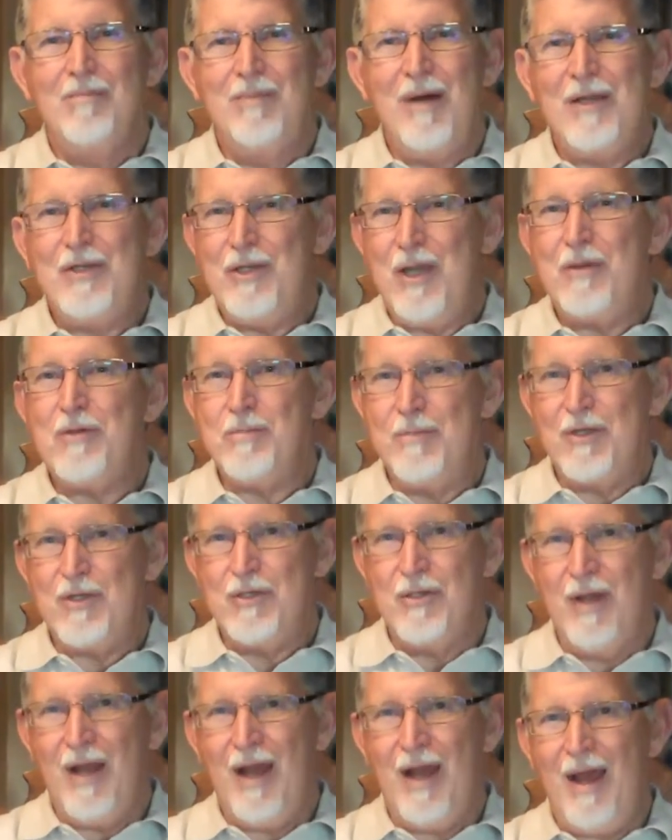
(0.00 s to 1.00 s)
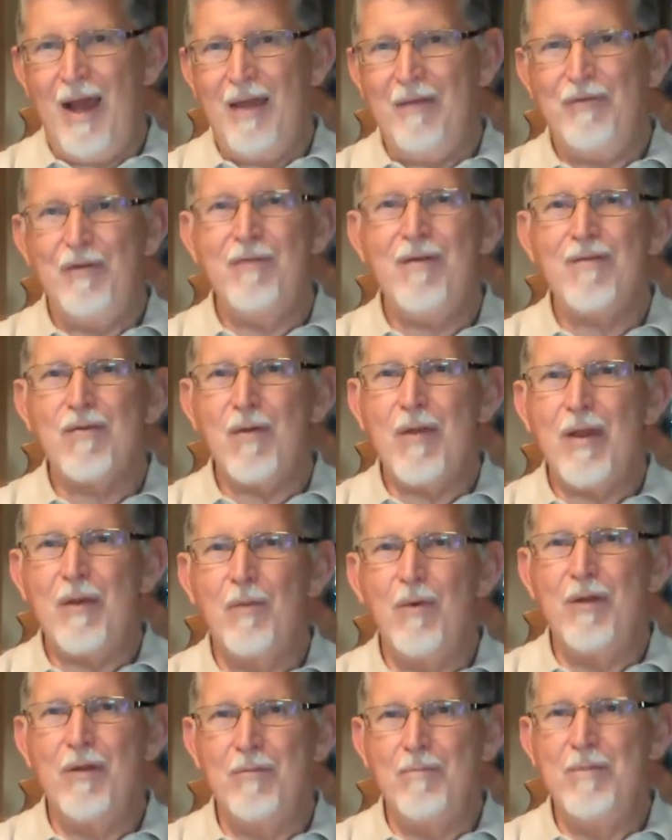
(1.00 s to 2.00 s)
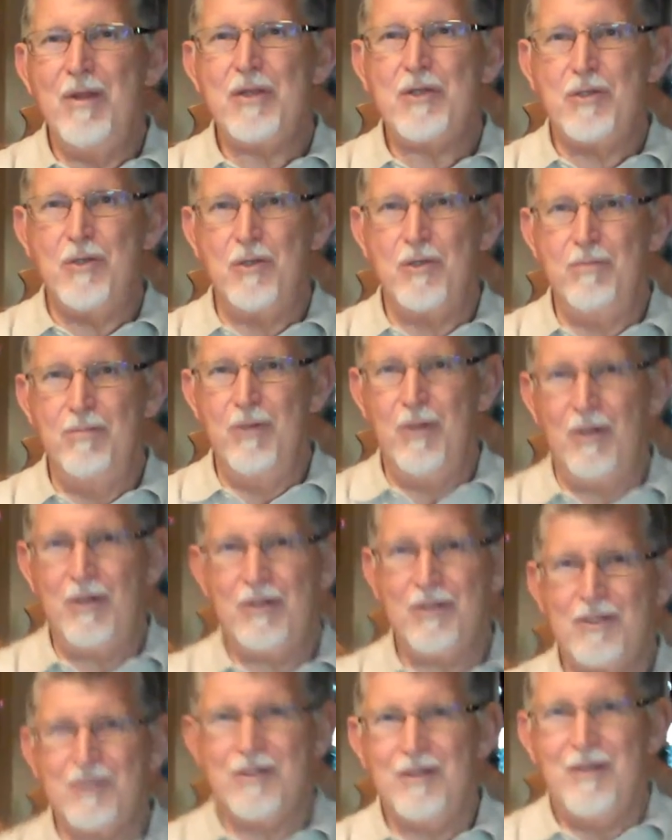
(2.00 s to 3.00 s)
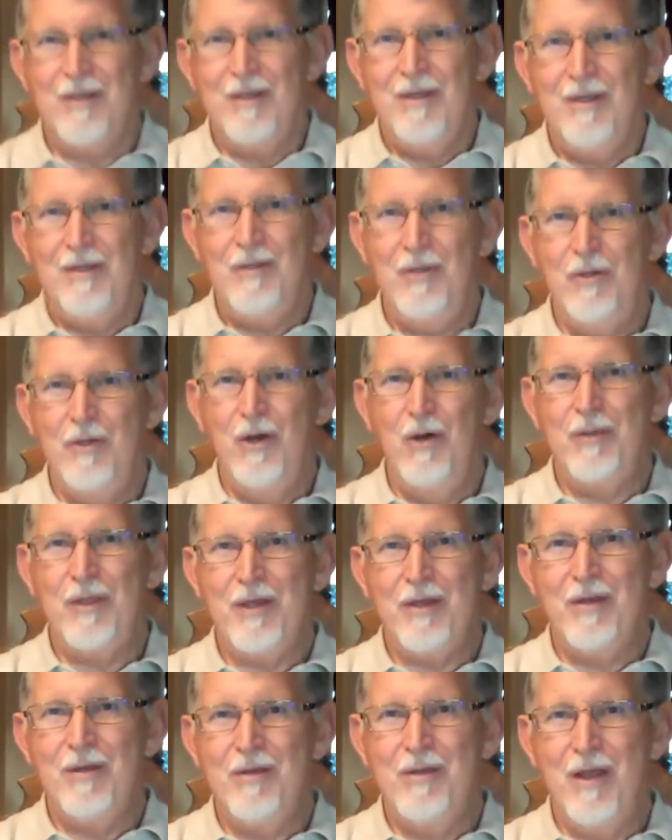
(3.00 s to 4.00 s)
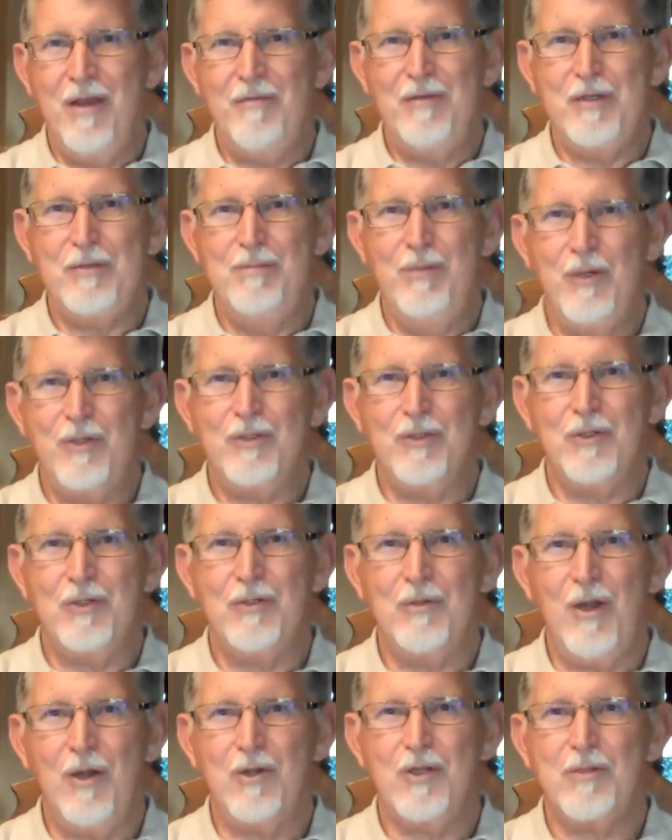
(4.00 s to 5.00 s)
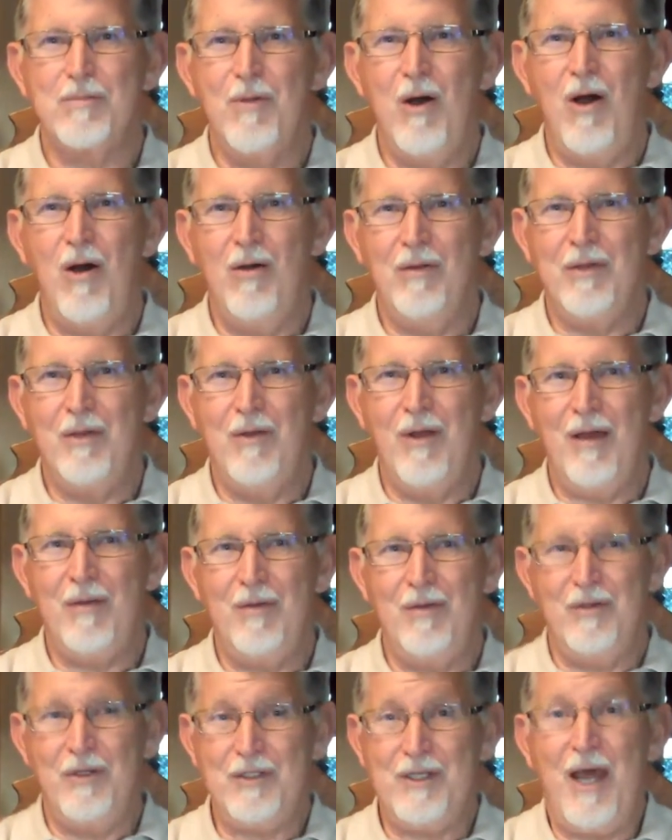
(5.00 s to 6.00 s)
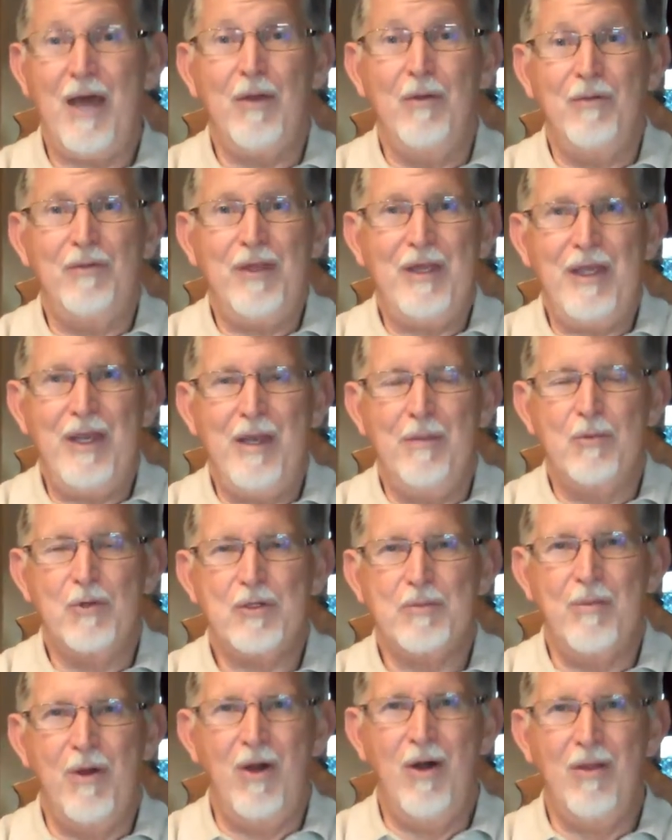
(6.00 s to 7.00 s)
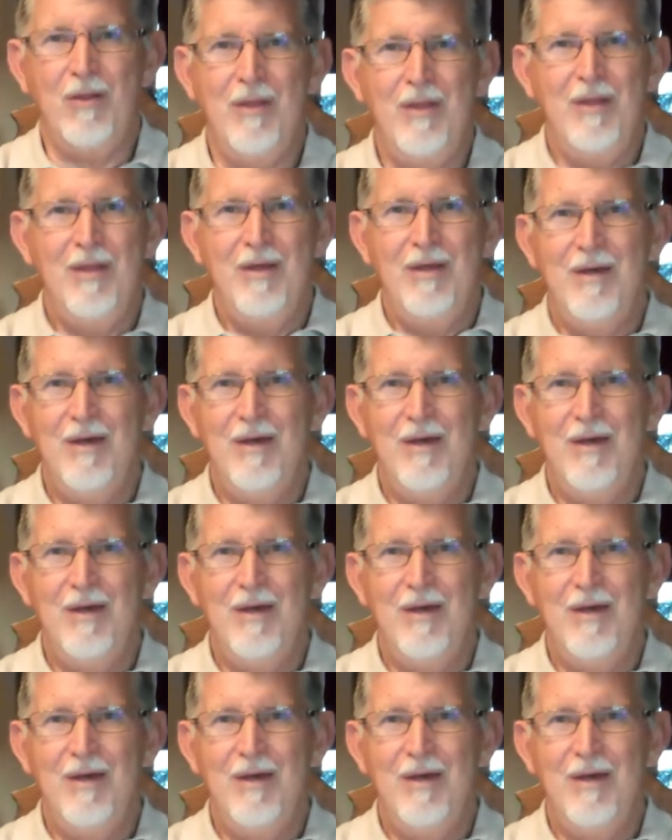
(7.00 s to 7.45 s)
By James Michner. If you've ever read one of Michner's books, you know that none of his books are small. You know, at least I don't think any of them are small.